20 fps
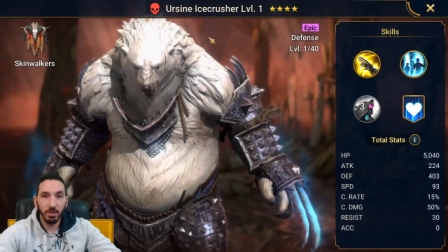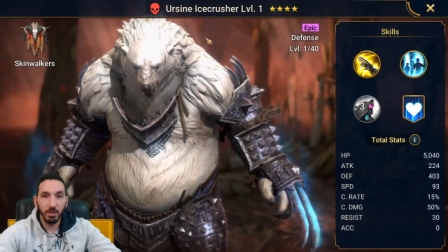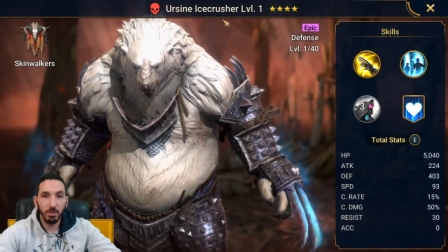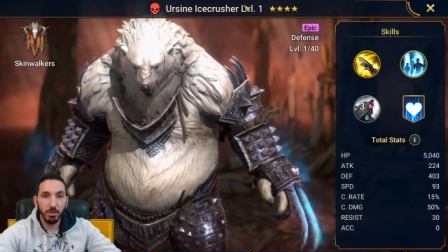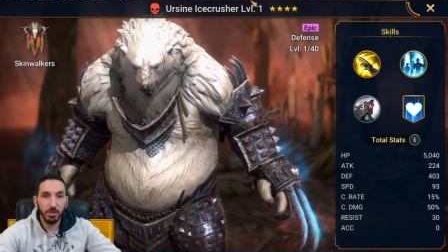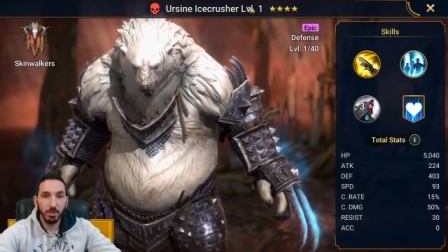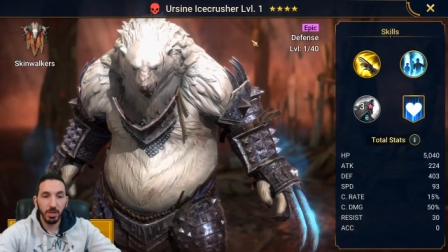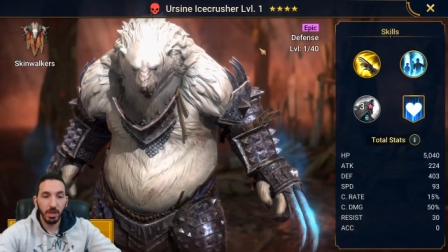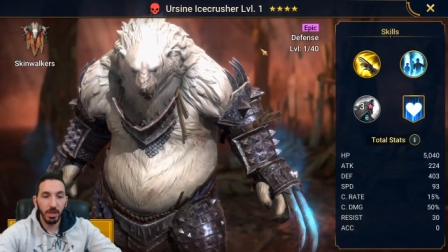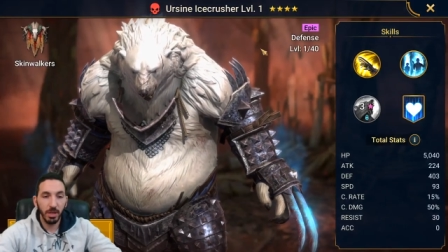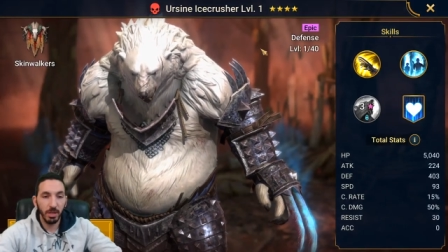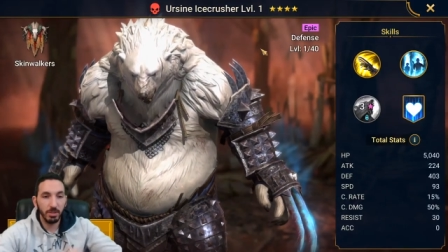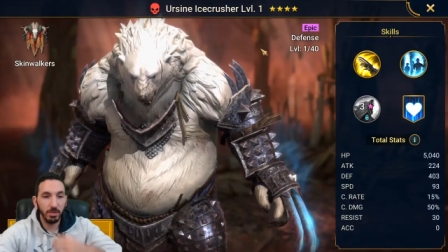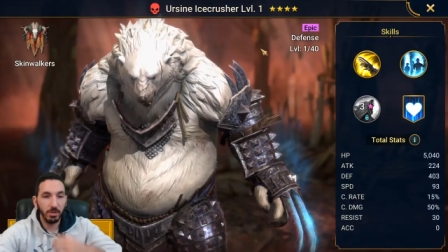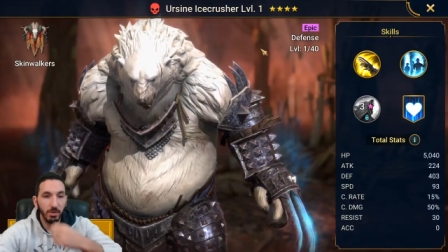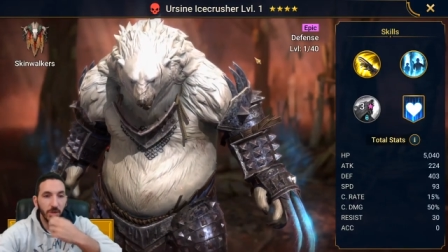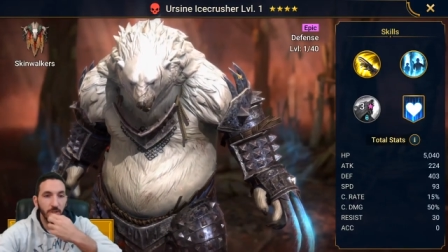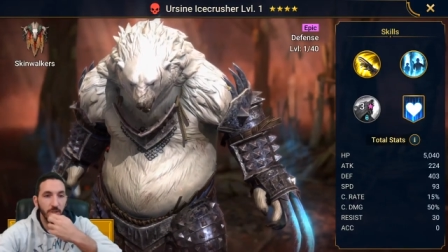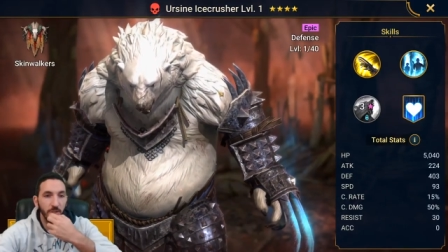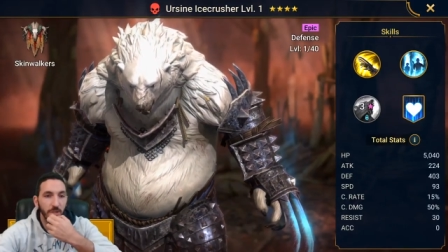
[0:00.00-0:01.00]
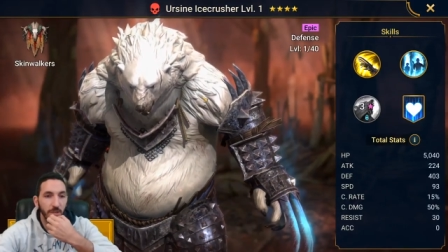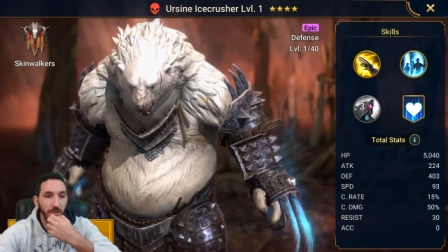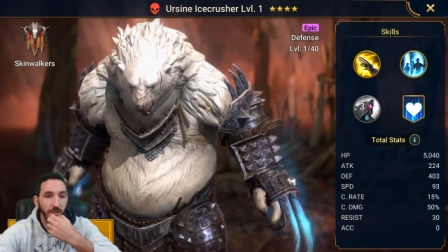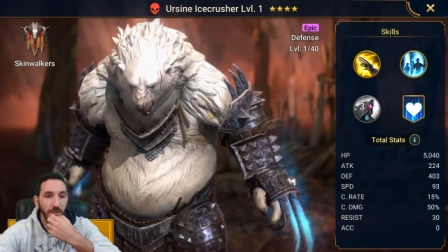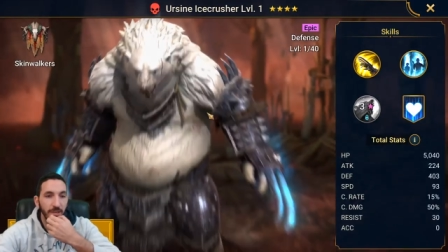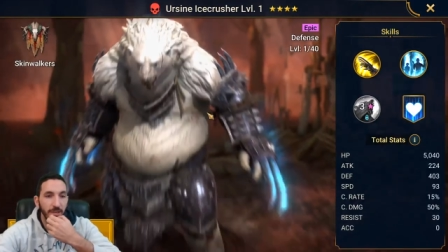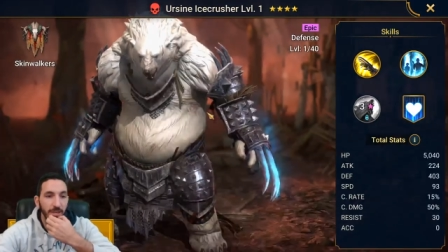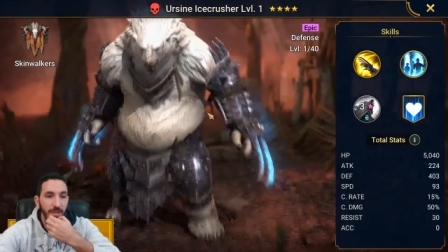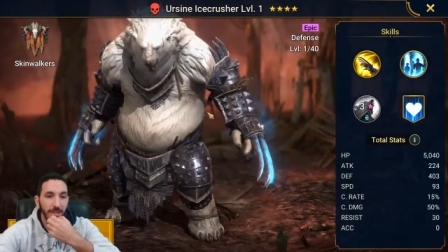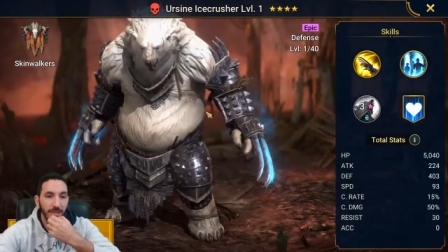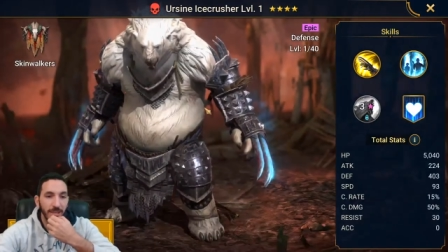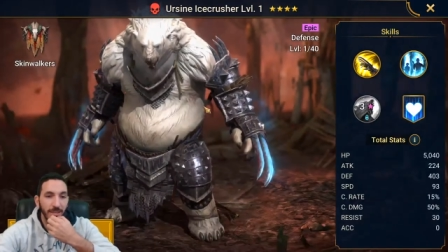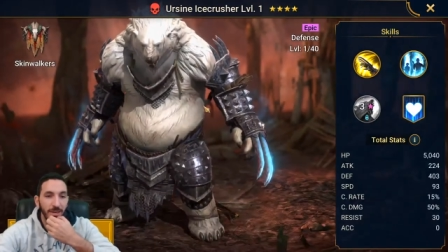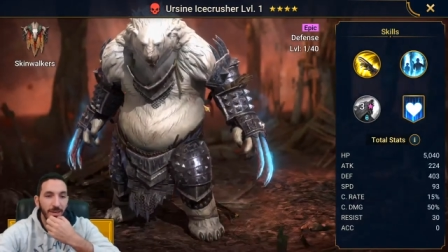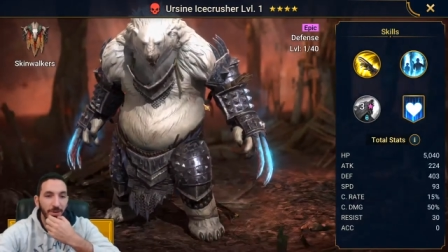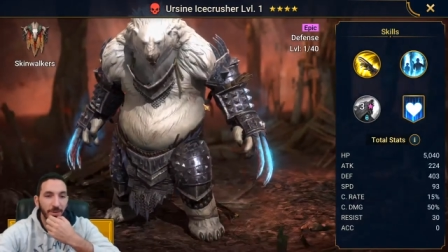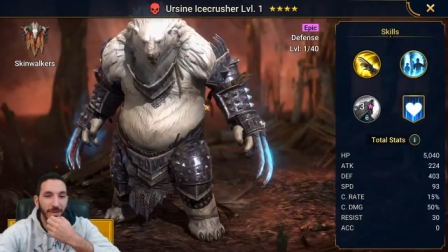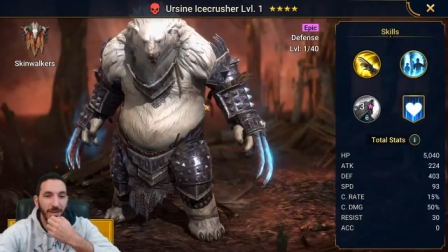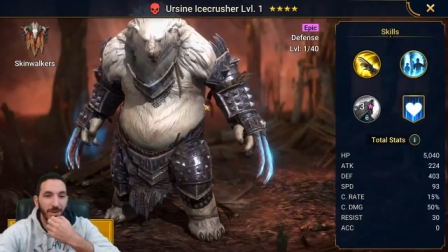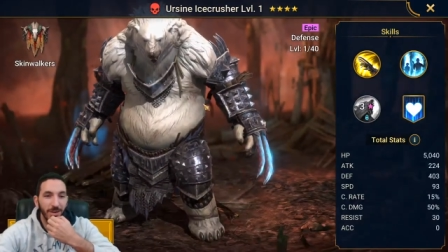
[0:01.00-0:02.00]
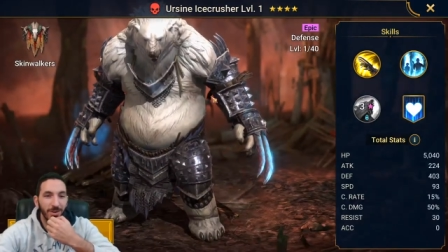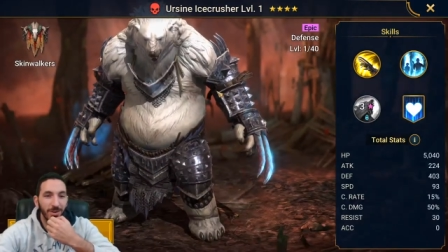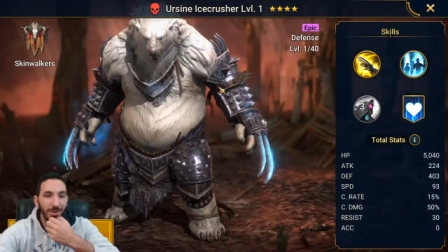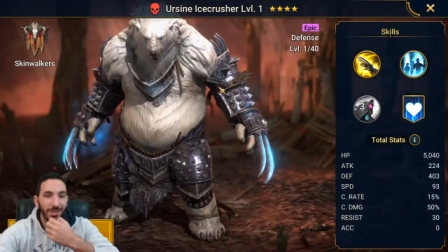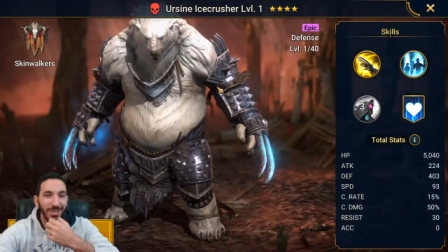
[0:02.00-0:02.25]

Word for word: Ursan Ice Crusher. There we go.